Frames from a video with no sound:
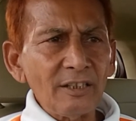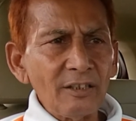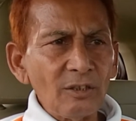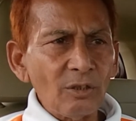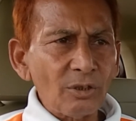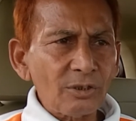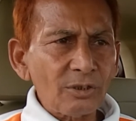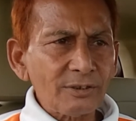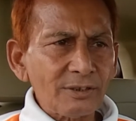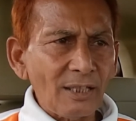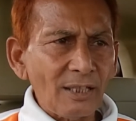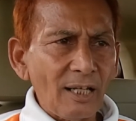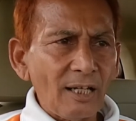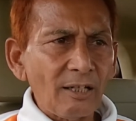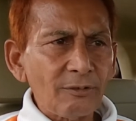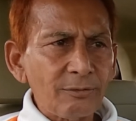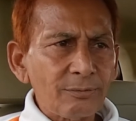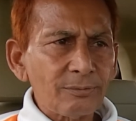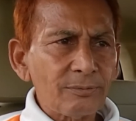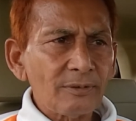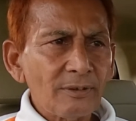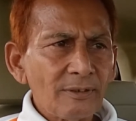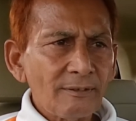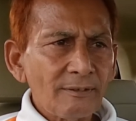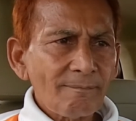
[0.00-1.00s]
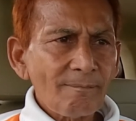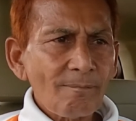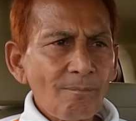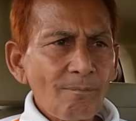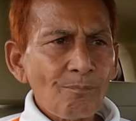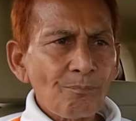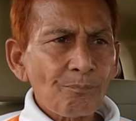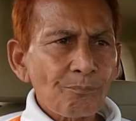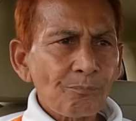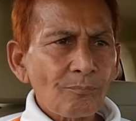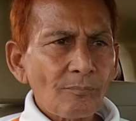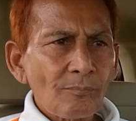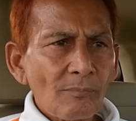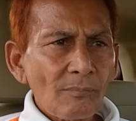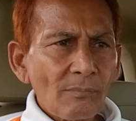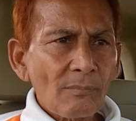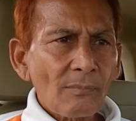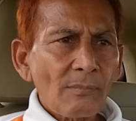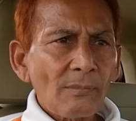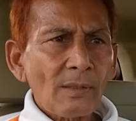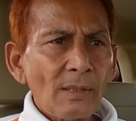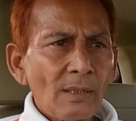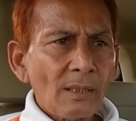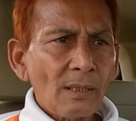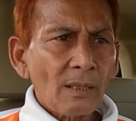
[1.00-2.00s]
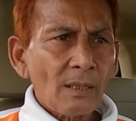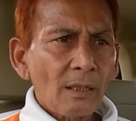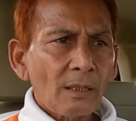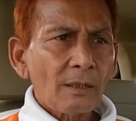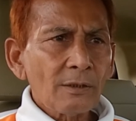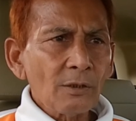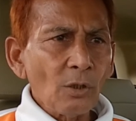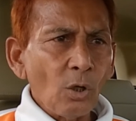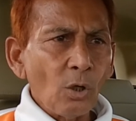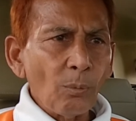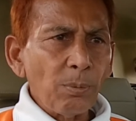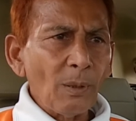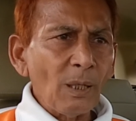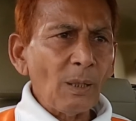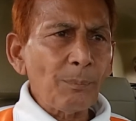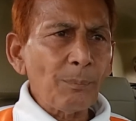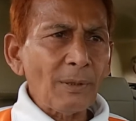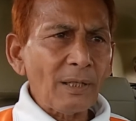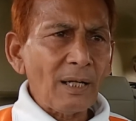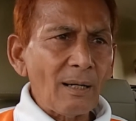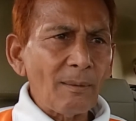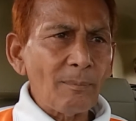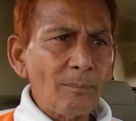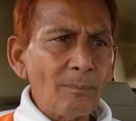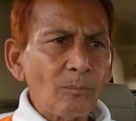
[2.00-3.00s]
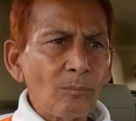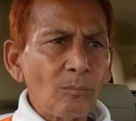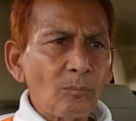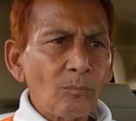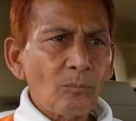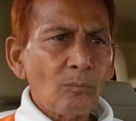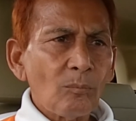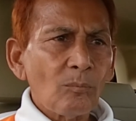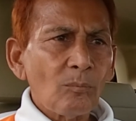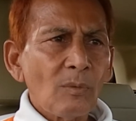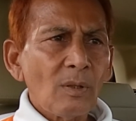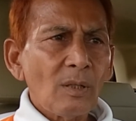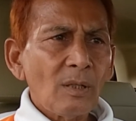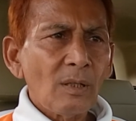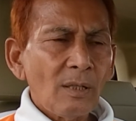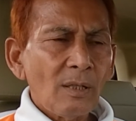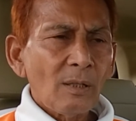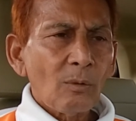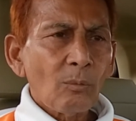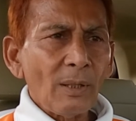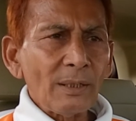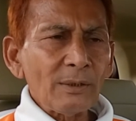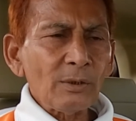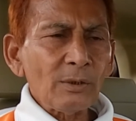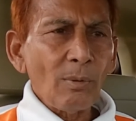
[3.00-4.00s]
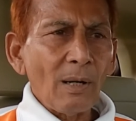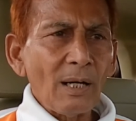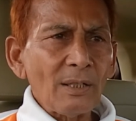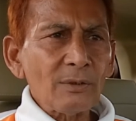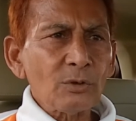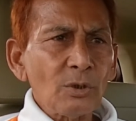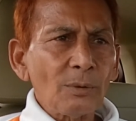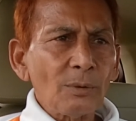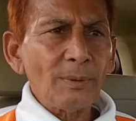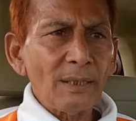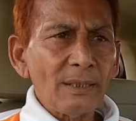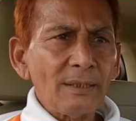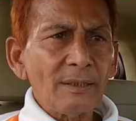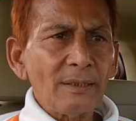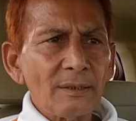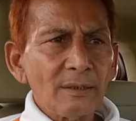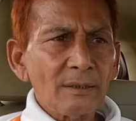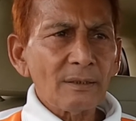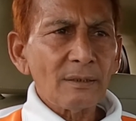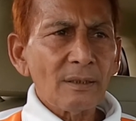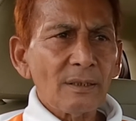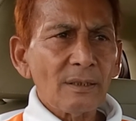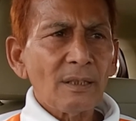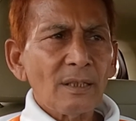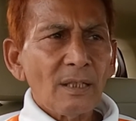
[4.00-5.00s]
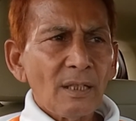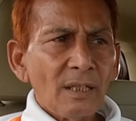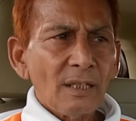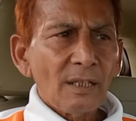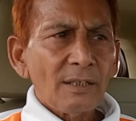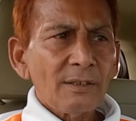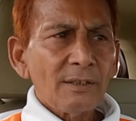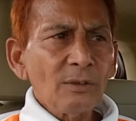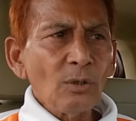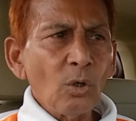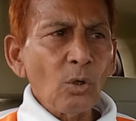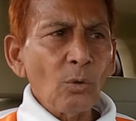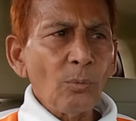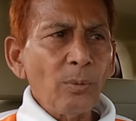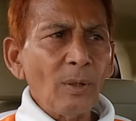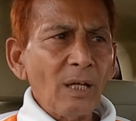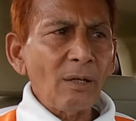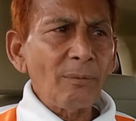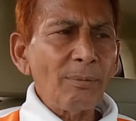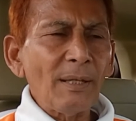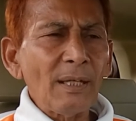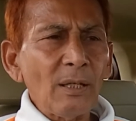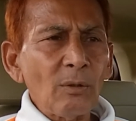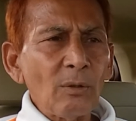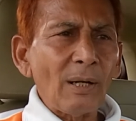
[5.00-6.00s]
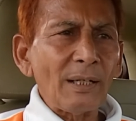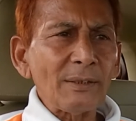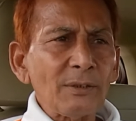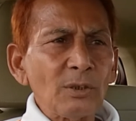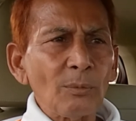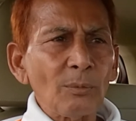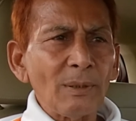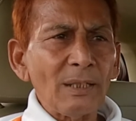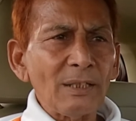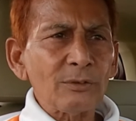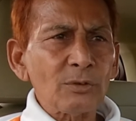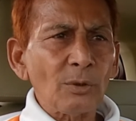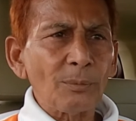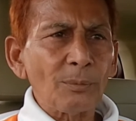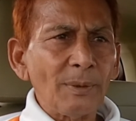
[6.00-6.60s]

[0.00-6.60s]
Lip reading: You will become what you want to be. You will be what you will to be. Be not